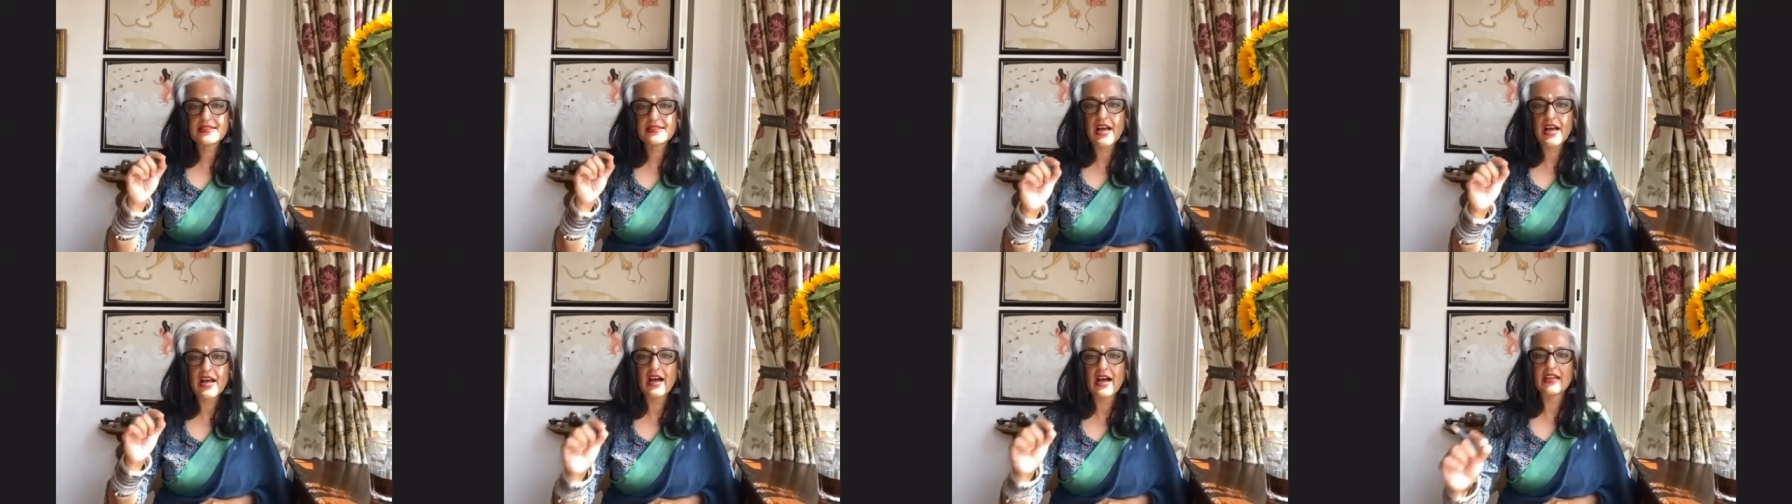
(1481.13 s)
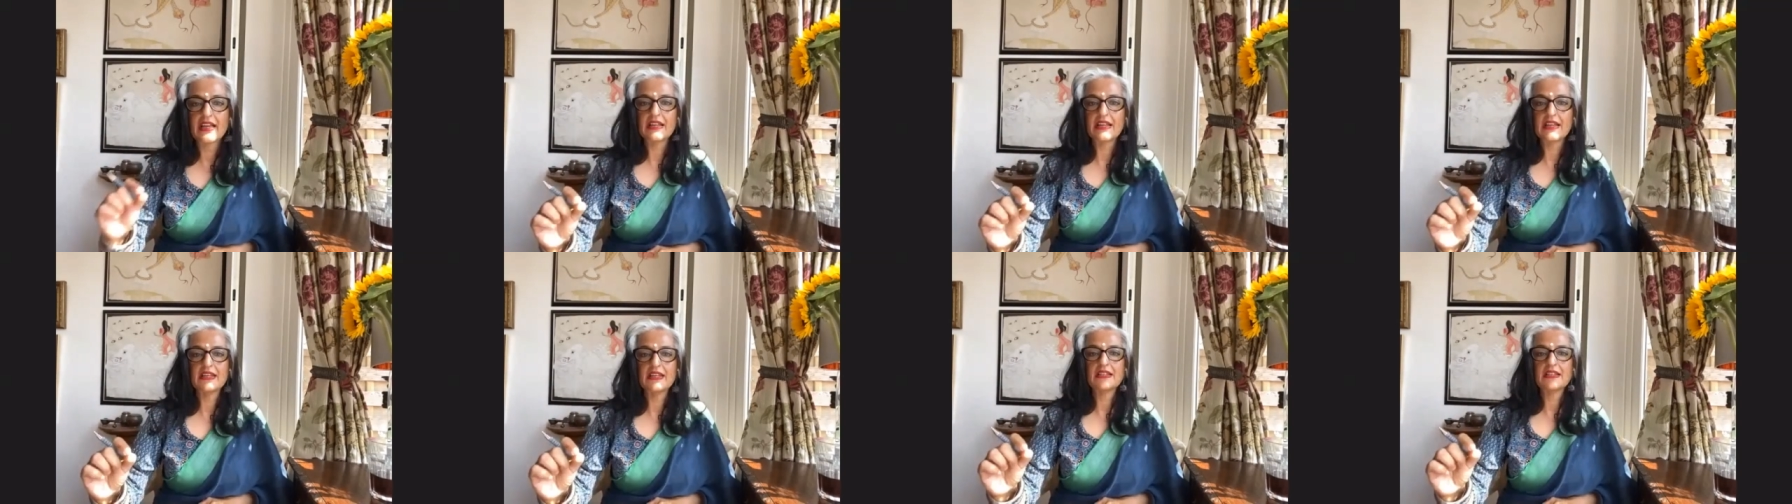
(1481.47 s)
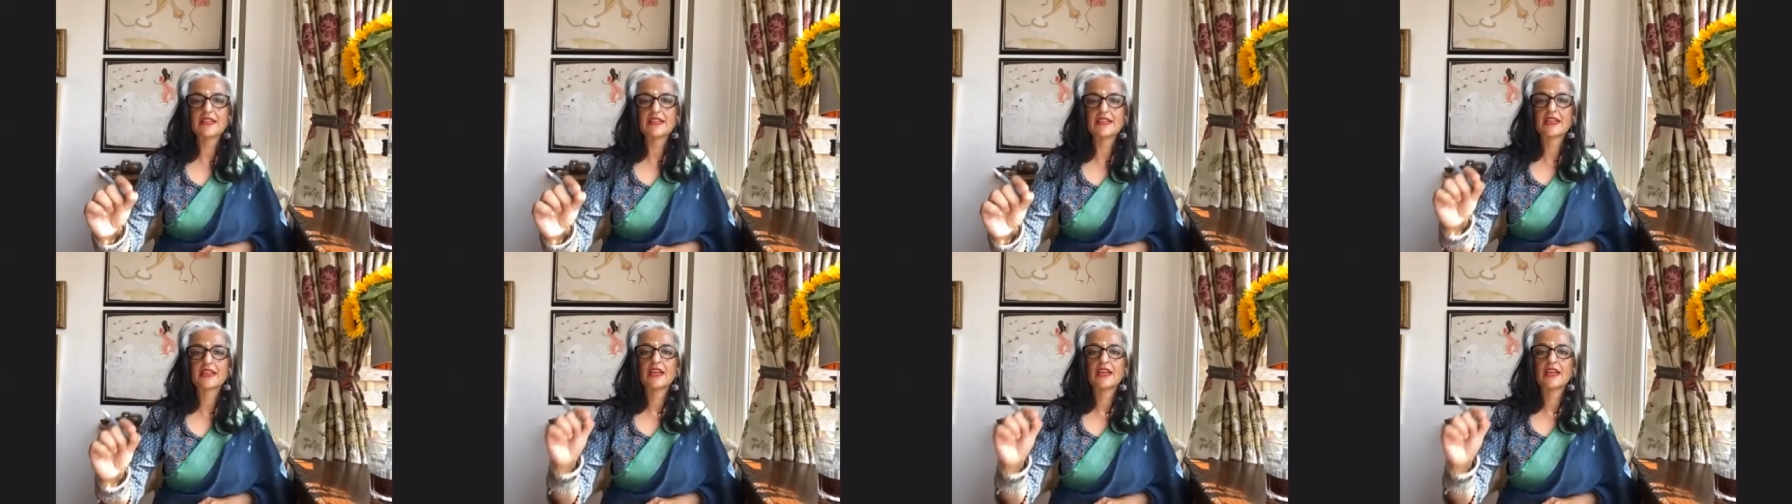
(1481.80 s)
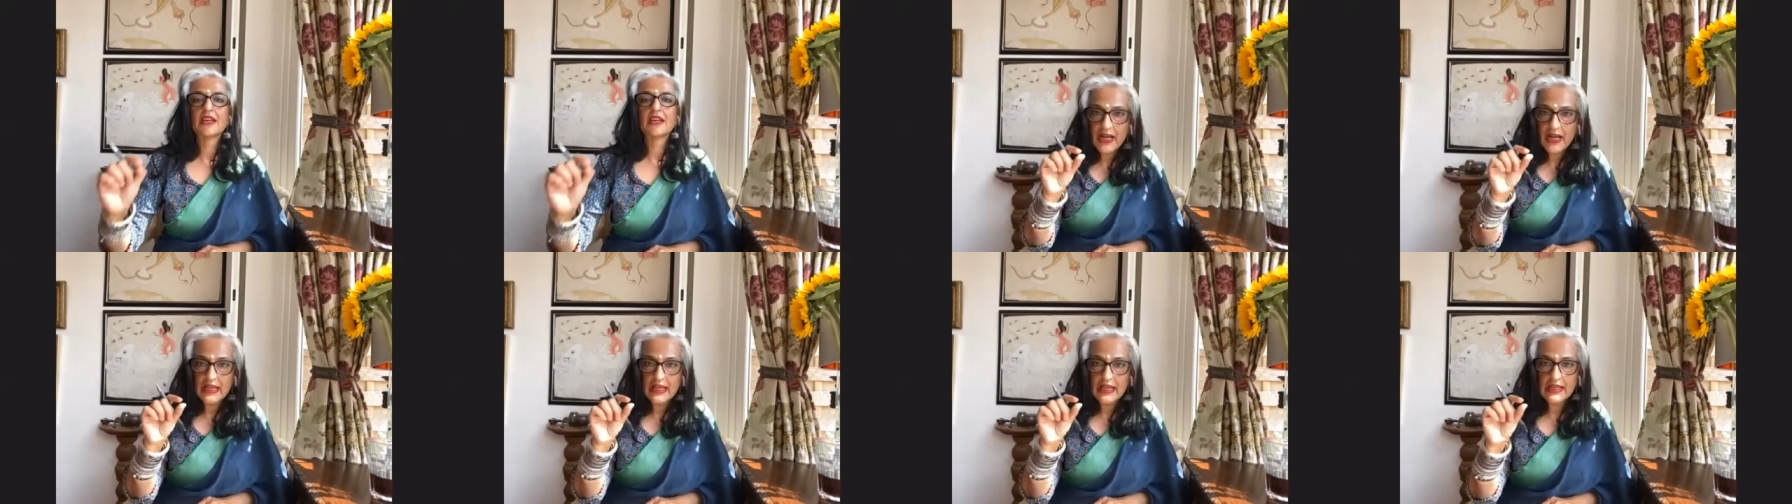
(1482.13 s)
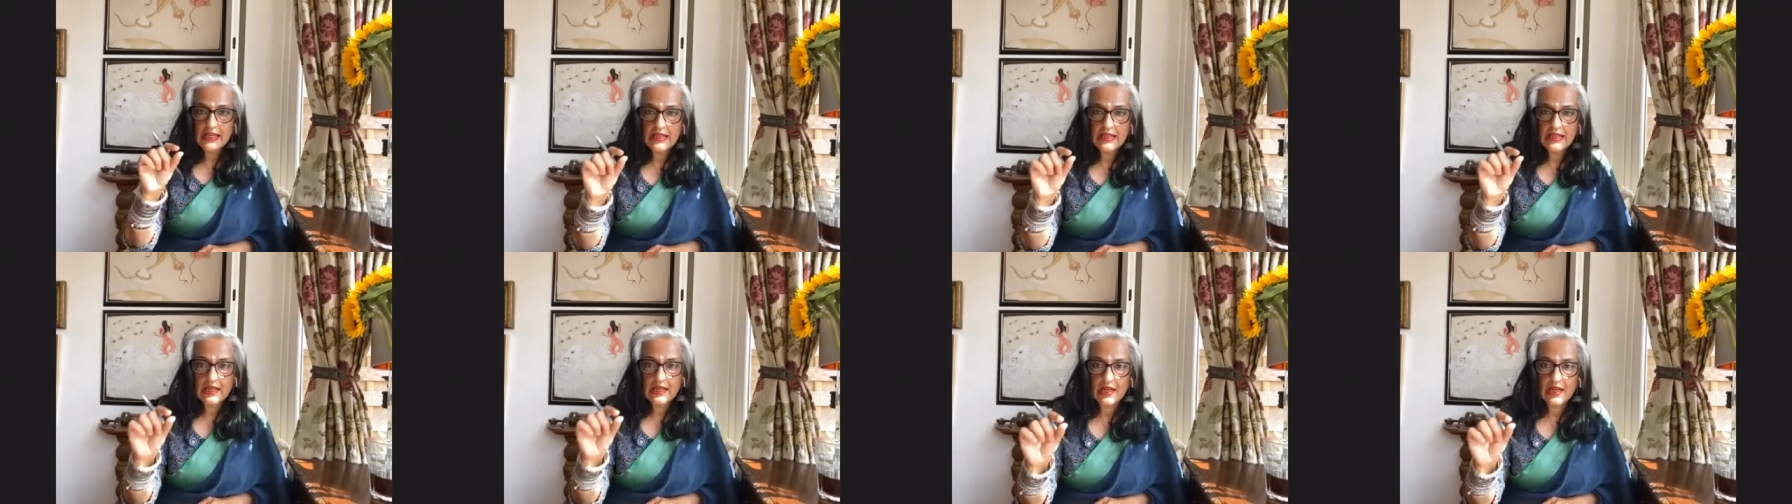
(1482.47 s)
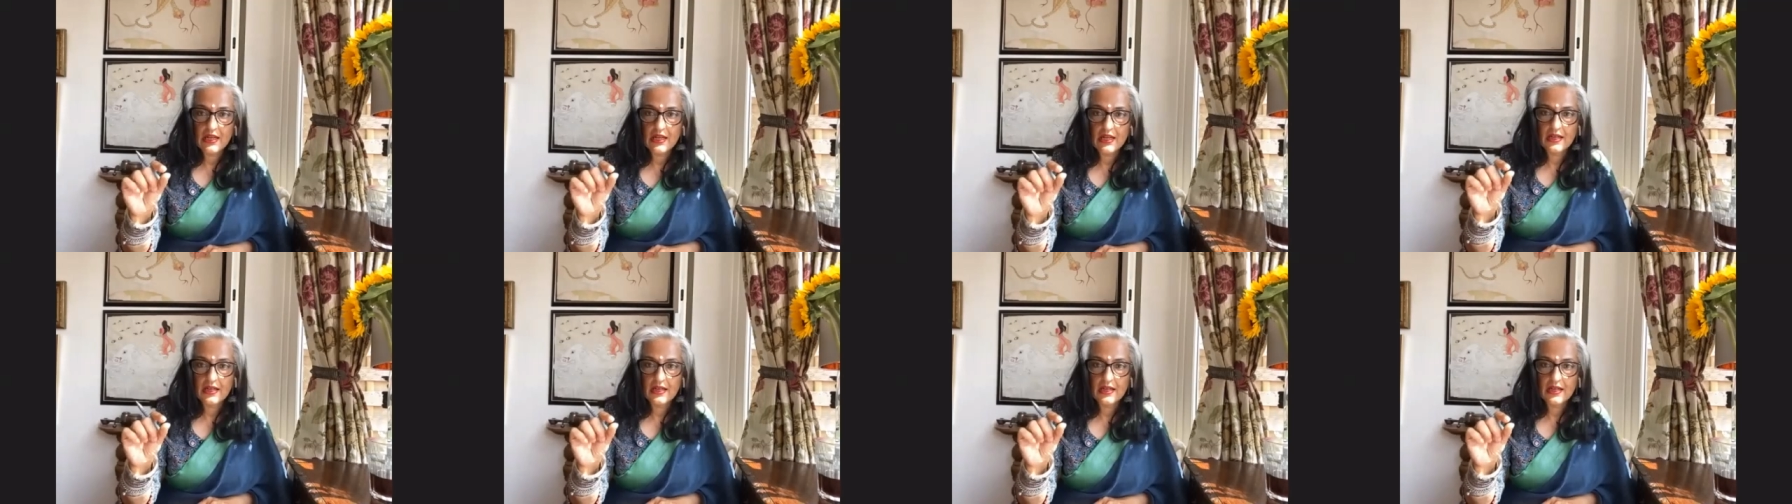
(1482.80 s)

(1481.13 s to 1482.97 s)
do it little by little